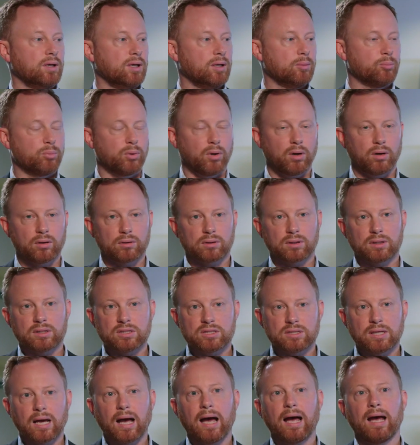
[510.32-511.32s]
in product
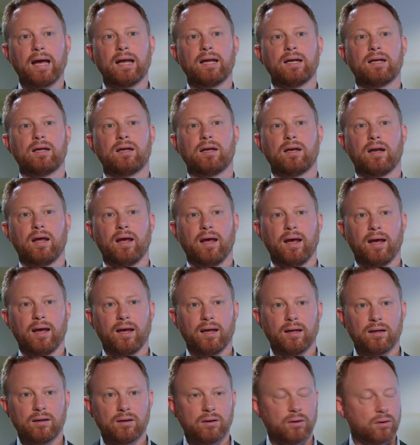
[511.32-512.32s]
design
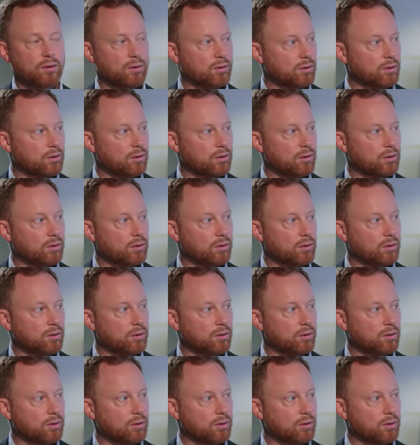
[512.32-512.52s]
and